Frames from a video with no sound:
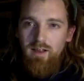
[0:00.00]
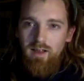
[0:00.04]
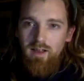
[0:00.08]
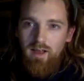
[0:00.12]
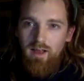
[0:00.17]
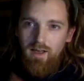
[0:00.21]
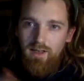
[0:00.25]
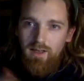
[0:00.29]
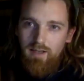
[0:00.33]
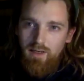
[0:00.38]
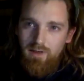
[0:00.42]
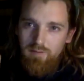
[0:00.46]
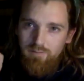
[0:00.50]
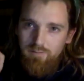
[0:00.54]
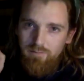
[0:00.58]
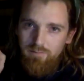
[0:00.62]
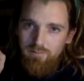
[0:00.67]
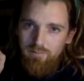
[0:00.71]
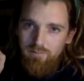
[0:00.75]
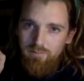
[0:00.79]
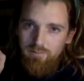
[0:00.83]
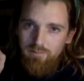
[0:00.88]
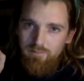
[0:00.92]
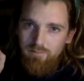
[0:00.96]
and they,
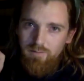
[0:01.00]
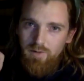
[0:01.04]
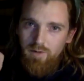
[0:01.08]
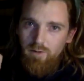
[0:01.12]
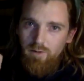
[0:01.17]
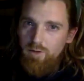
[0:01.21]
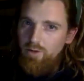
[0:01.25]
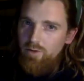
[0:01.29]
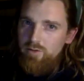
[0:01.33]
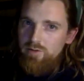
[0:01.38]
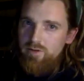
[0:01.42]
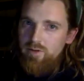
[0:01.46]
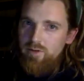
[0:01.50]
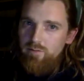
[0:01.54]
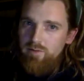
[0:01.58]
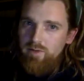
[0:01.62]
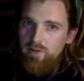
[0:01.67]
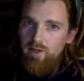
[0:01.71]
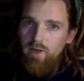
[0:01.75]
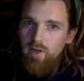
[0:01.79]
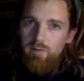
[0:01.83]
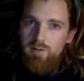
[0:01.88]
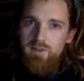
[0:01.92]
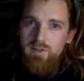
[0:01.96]
you know, used them to
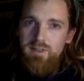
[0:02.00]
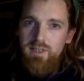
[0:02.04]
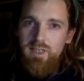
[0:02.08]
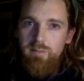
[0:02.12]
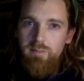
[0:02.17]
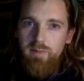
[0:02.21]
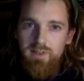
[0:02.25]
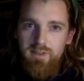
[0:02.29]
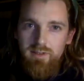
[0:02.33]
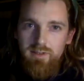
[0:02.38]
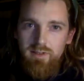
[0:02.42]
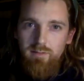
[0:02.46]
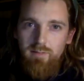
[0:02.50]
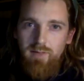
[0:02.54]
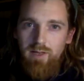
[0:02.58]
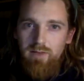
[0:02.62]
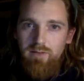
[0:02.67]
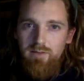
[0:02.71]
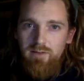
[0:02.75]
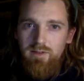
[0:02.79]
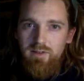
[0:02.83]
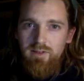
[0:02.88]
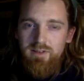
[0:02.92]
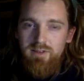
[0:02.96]
go as deep into the
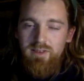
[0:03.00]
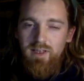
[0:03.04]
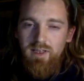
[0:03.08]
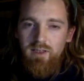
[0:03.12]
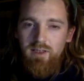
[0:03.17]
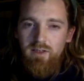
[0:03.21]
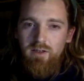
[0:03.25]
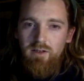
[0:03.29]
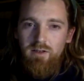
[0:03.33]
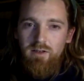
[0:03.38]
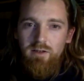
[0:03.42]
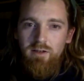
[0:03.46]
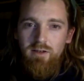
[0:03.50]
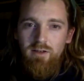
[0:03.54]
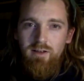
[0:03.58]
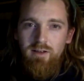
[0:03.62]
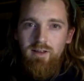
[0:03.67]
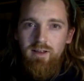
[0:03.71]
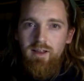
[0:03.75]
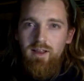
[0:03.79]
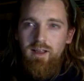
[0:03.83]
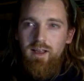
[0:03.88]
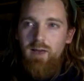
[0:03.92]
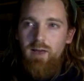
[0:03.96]
mountain as they could.
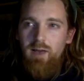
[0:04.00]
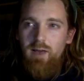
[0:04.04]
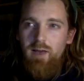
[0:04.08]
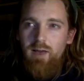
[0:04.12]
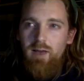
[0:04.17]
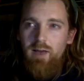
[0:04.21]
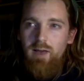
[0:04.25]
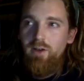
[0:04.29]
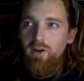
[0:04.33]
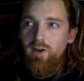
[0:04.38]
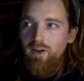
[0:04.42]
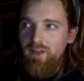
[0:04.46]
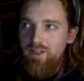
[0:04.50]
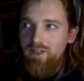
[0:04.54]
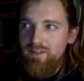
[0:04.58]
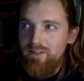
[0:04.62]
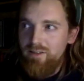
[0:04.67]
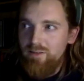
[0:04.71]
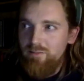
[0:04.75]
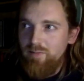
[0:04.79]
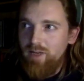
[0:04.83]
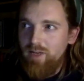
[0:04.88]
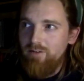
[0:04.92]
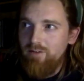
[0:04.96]
And when they got into the
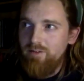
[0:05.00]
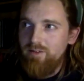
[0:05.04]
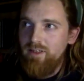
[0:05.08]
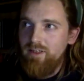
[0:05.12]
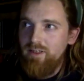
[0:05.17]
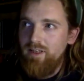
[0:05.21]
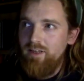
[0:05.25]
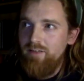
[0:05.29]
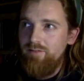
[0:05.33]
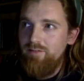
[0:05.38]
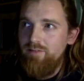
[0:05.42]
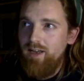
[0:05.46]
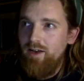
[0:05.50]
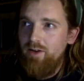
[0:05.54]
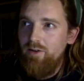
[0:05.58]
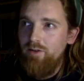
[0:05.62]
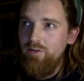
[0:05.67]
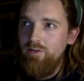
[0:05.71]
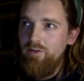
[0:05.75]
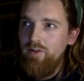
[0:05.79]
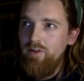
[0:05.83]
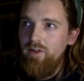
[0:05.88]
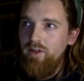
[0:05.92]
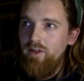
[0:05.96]
mountain, they
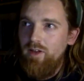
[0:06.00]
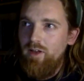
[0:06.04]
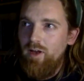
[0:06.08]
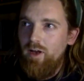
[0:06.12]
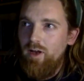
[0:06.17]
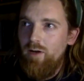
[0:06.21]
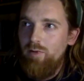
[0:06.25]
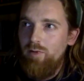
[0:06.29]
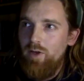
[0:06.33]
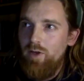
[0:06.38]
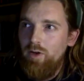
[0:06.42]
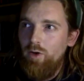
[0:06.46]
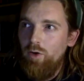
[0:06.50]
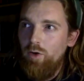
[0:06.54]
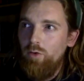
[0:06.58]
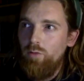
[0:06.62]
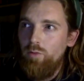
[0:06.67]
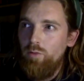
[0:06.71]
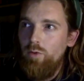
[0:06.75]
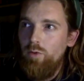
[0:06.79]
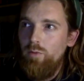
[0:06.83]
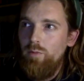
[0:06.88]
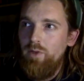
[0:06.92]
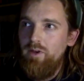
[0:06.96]
found um, an
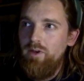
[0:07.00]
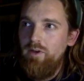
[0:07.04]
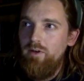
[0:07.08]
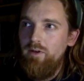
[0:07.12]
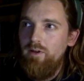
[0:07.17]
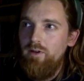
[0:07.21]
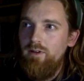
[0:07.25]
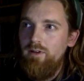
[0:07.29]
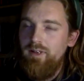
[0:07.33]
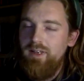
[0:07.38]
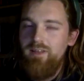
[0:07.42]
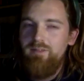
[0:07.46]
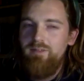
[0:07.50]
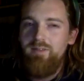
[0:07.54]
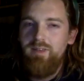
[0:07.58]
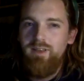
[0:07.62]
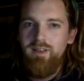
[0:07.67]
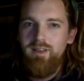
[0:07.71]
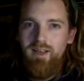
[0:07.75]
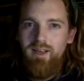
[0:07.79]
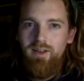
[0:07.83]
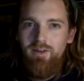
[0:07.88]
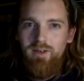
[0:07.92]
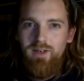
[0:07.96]
old woman living
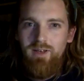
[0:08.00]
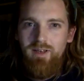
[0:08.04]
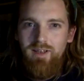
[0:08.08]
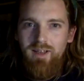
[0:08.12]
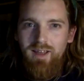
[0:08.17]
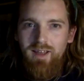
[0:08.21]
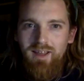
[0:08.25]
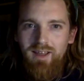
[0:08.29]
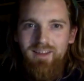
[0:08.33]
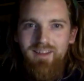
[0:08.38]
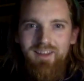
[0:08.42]
down in there